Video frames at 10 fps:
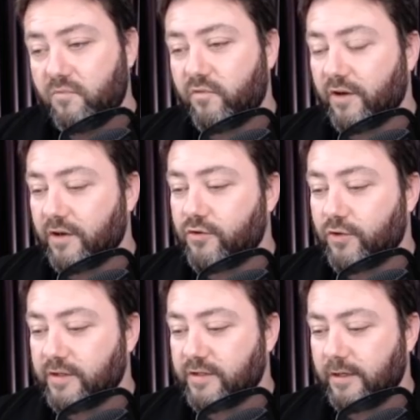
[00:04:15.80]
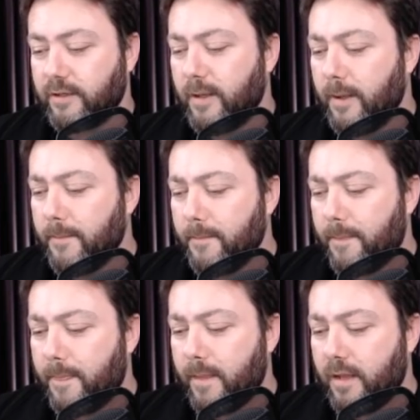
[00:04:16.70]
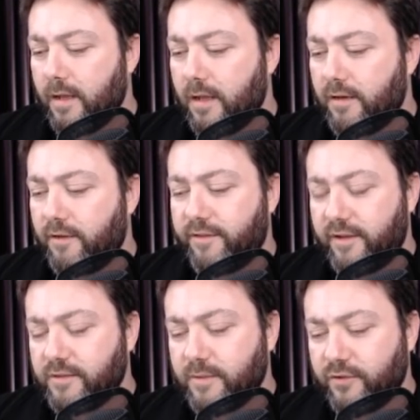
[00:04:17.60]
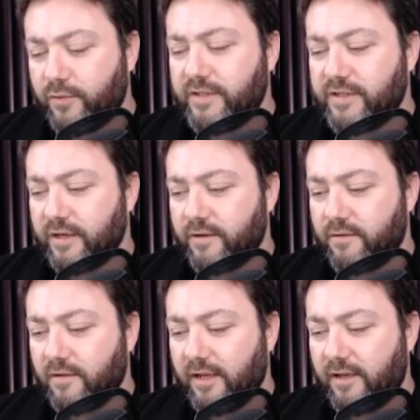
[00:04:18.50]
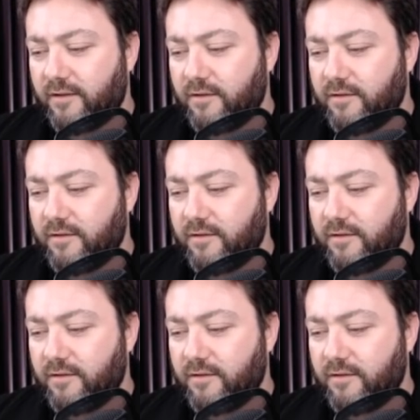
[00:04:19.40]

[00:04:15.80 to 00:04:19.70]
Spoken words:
Very interesting. Another thing as well, Twitter, like,